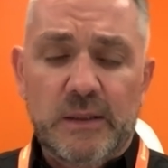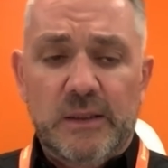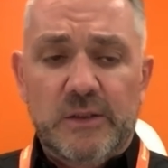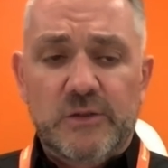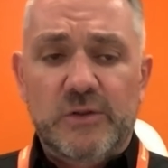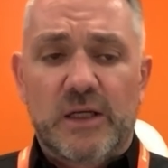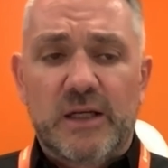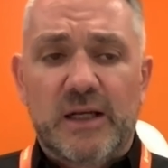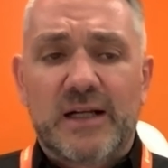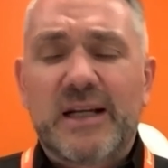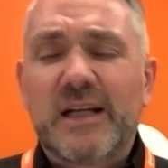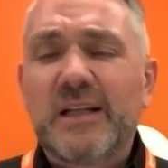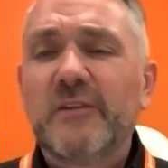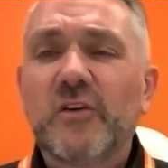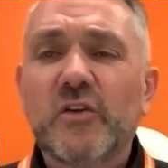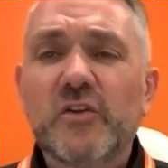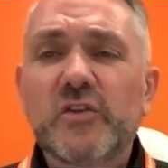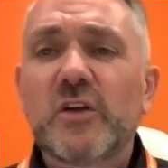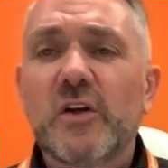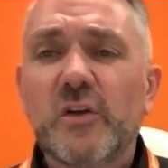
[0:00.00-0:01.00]
So I kind
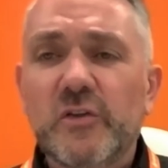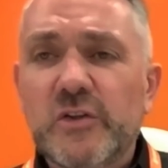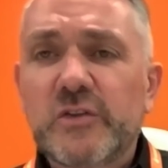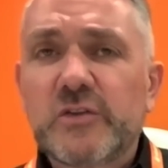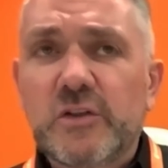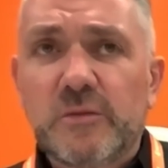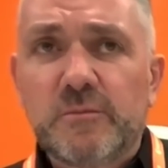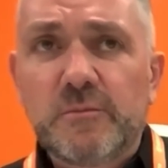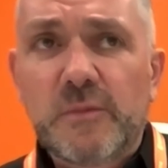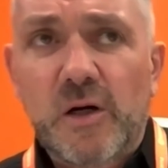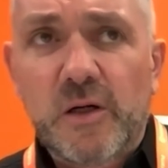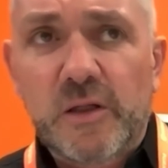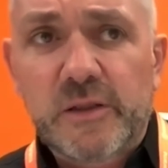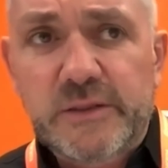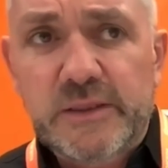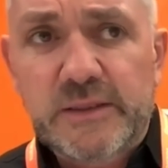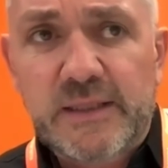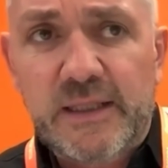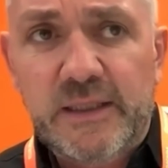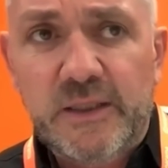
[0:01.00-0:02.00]
of understood
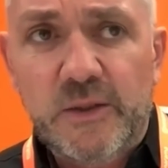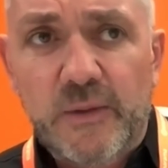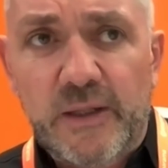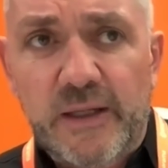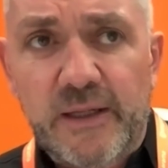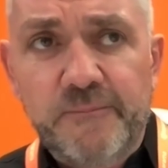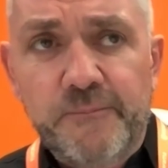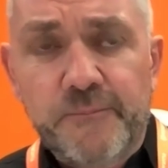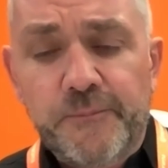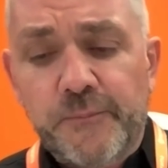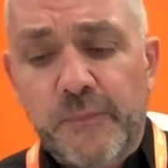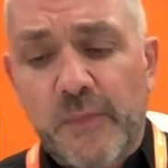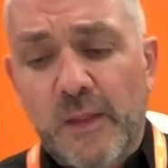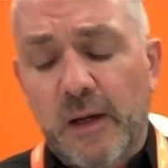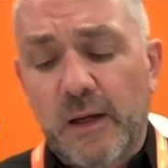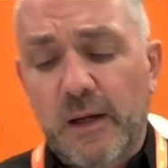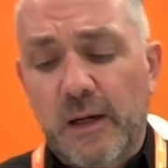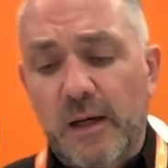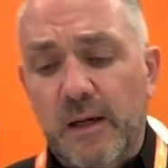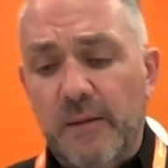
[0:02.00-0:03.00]
marketing anyway.
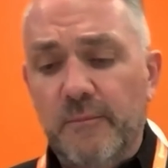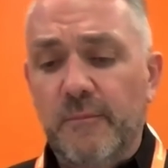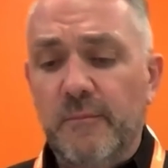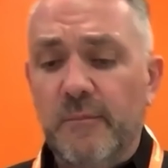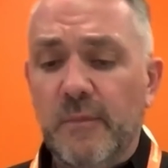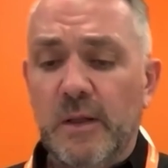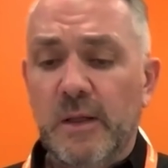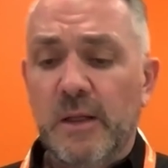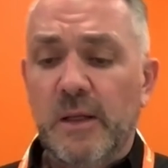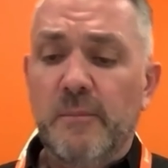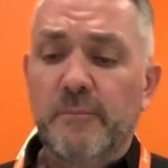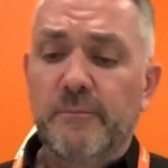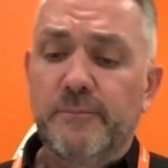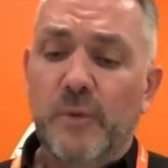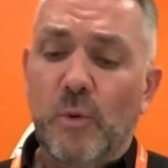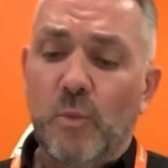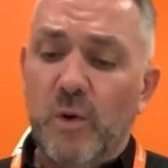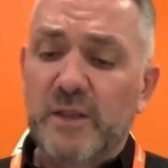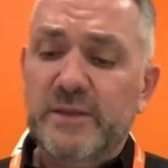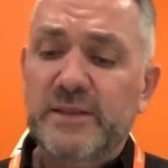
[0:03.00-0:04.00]

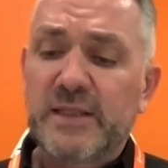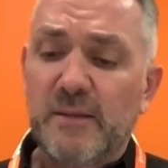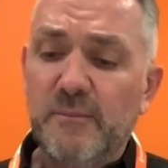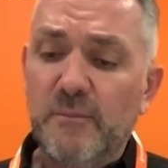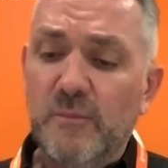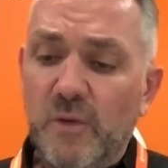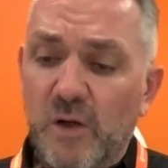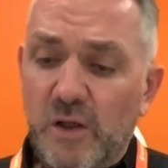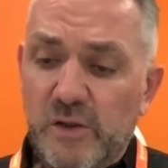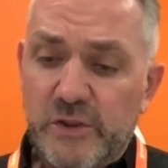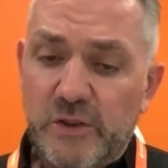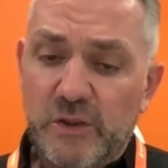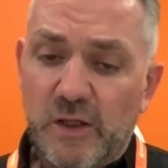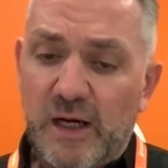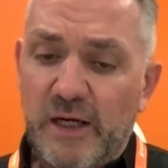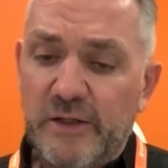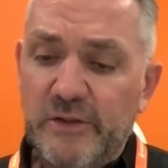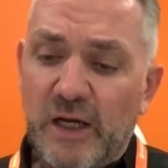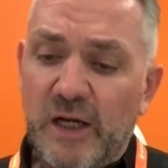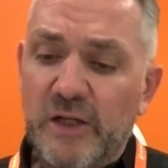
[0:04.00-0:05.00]
But what happened was,
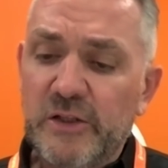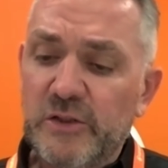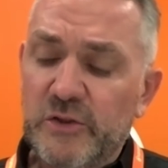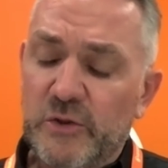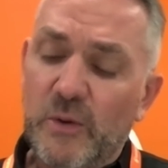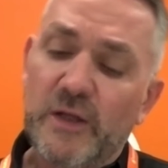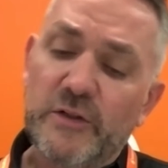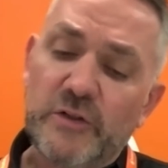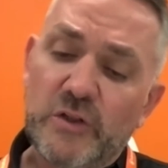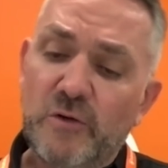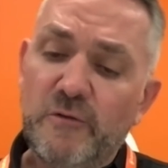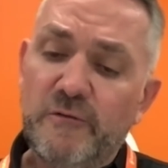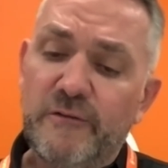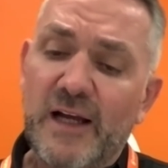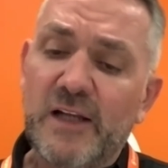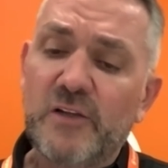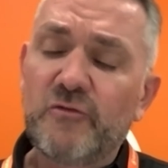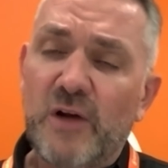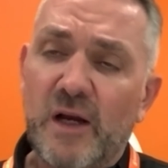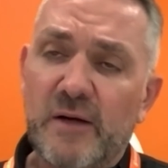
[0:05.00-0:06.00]
I knew
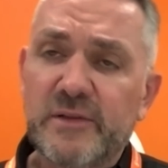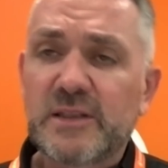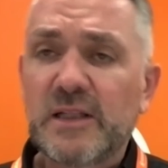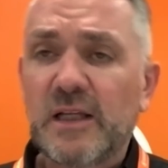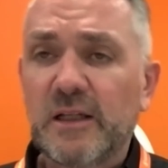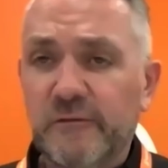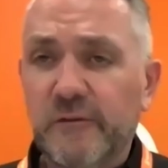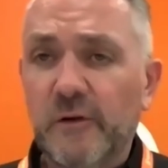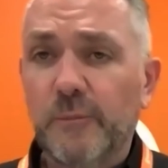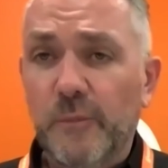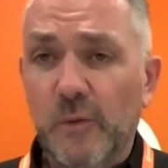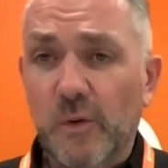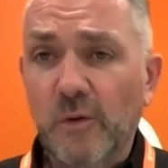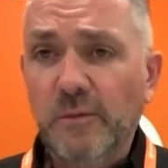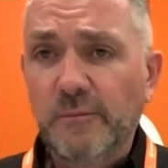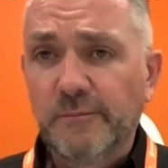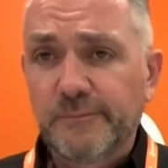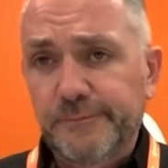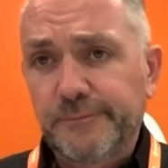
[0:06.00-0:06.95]
van drivers like football.